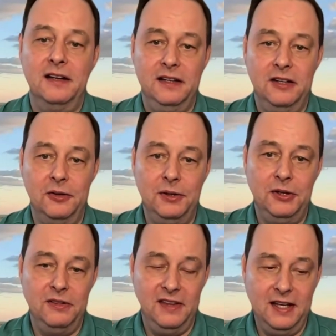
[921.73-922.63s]
you know,
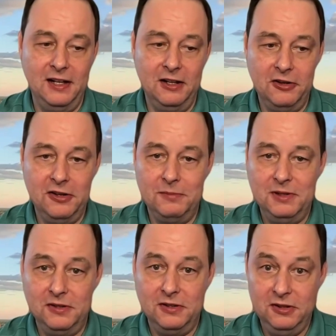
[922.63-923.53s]
the algorithm
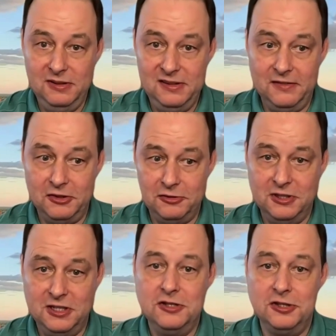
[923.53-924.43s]
you're using, the
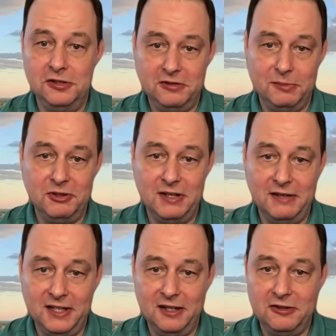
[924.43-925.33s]
traditional
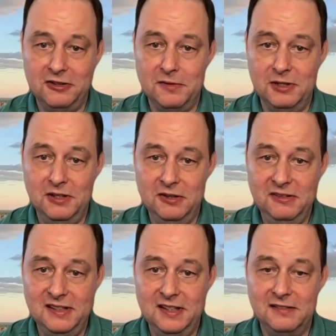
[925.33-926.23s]
cryptographic algorithm you're
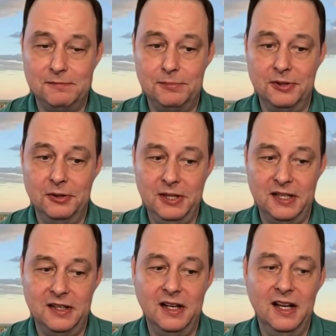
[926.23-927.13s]
using is
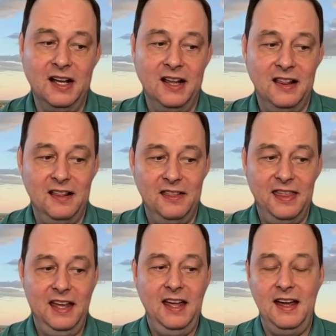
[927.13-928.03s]
broken.
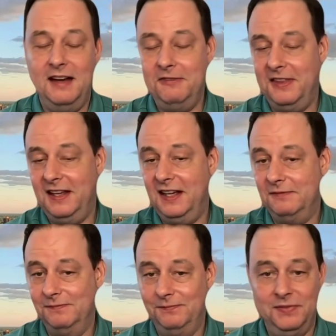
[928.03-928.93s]
They have
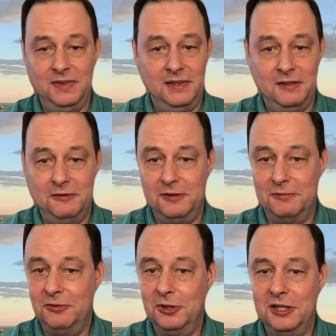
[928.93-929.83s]
that
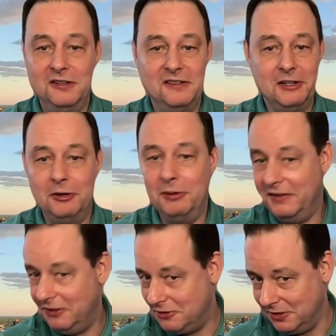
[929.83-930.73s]
from four years ago,
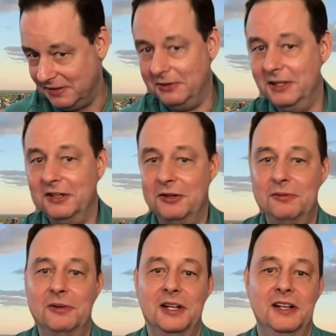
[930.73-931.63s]
and they're just going to go
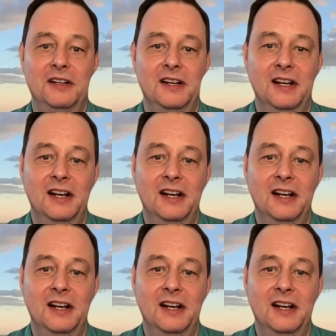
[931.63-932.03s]
run it